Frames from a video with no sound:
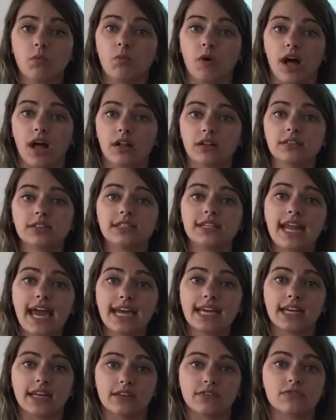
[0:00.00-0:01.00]
Well,
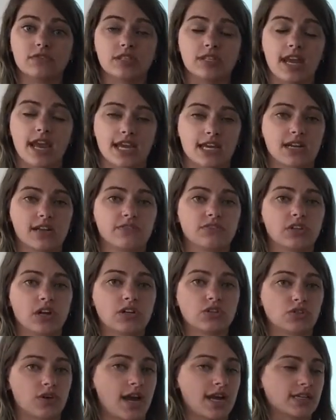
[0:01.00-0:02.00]
negatives. Negatives
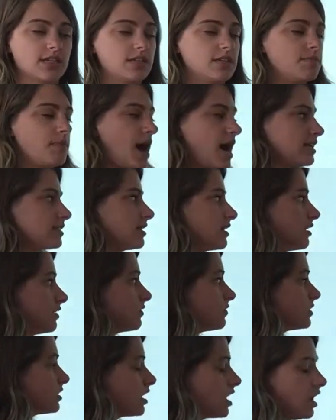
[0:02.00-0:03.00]
are attracted to
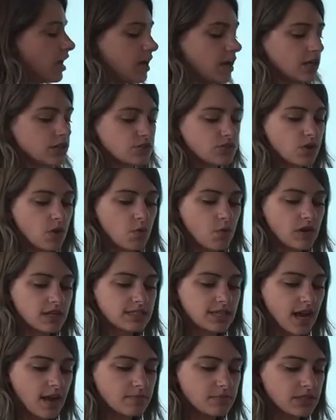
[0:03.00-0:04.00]
positives. And so
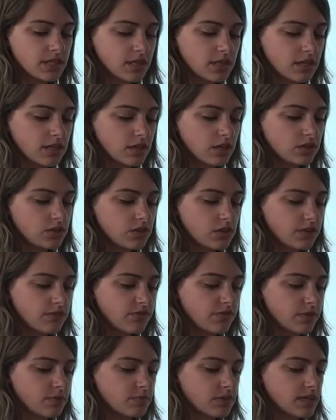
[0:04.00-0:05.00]
what Thomson
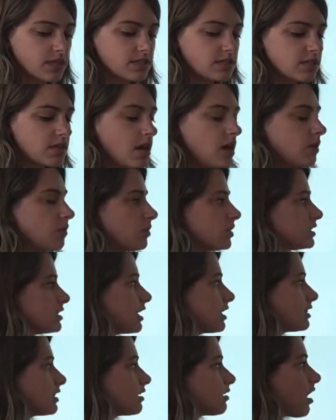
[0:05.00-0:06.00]
concluded from this was
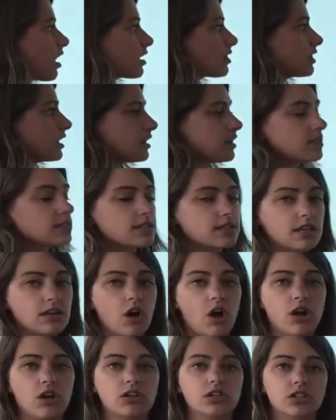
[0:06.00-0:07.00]
that there are things
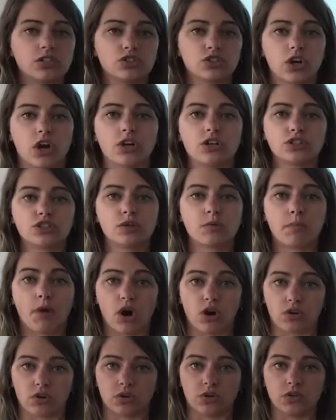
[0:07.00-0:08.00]
called charged
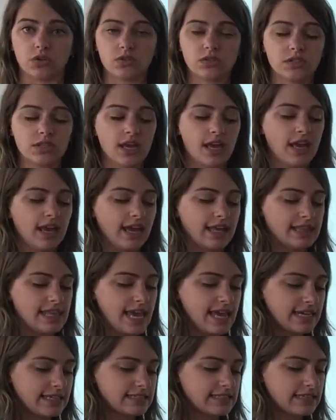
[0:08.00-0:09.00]
particles, and
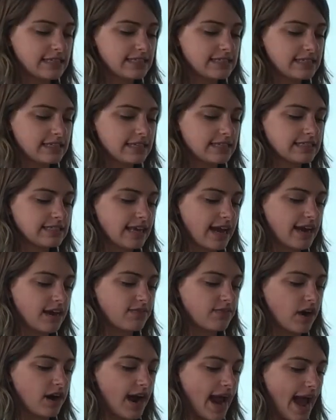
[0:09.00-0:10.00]
they exist inside
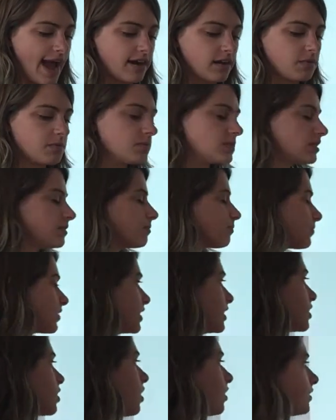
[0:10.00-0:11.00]
of our atoms.
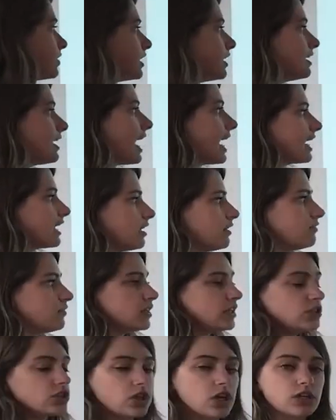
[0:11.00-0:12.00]
He called the
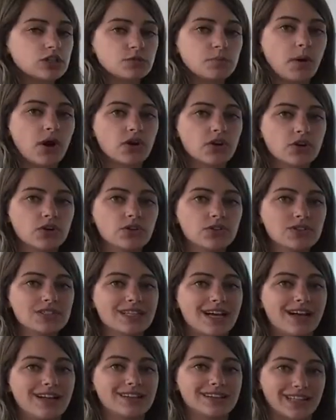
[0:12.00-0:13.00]
negatively charged
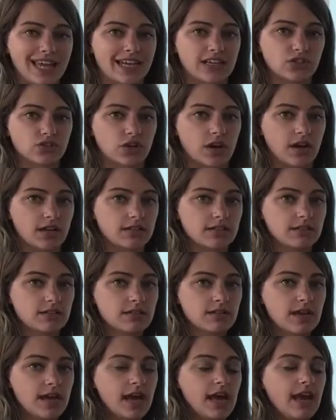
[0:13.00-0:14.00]
particles
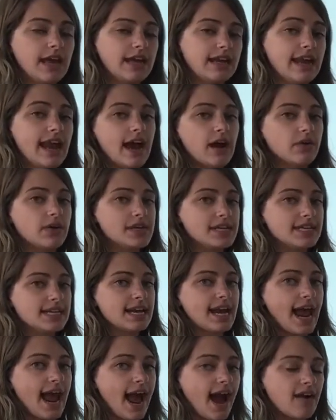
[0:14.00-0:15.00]
electrons. Now, he
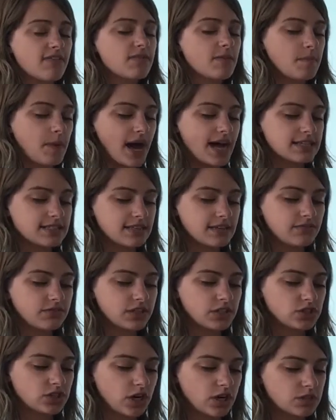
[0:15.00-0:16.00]
didn't have a
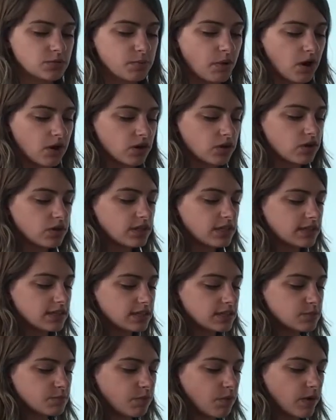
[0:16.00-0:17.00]
positively charged particle at
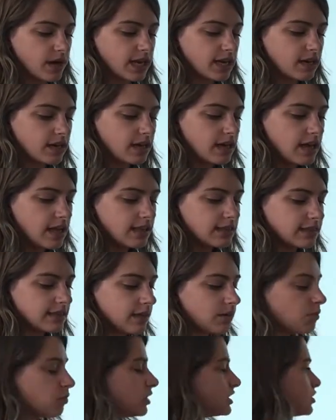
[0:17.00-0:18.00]
this point.
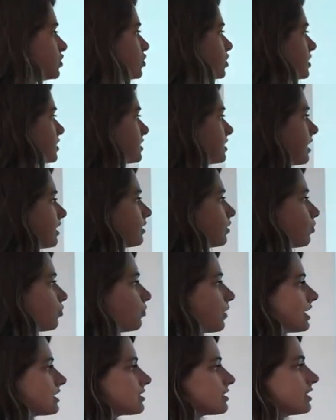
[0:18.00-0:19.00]
That was just that the
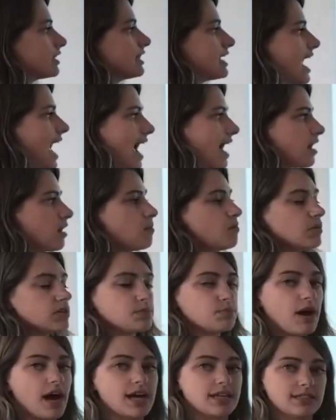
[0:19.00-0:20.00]
rest of the atom
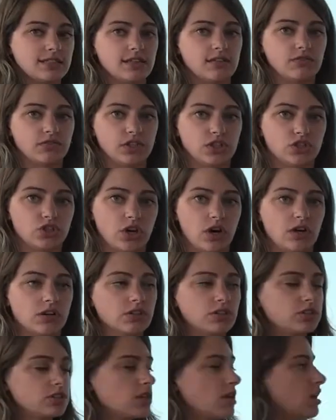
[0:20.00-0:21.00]
was positively
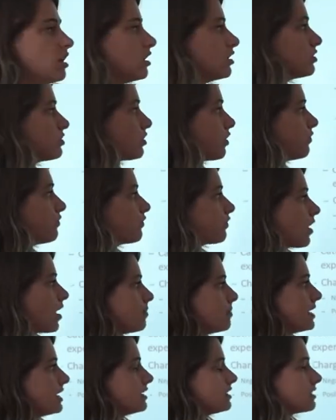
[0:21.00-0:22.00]
charged. So
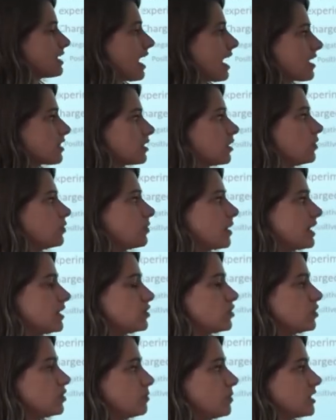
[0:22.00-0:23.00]
from his cathode ray
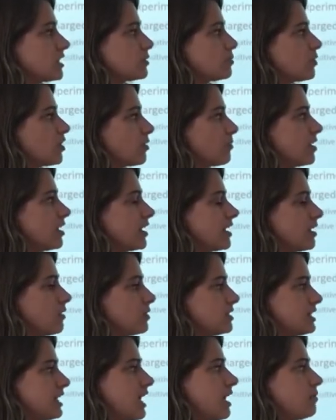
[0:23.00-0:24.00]
tube experiment, he
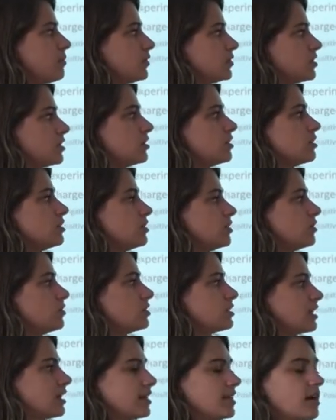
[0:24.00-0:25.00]
was able to
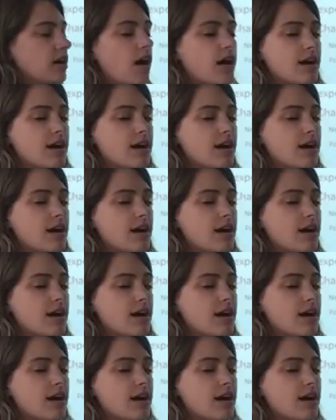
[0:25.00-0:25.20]
deduce that there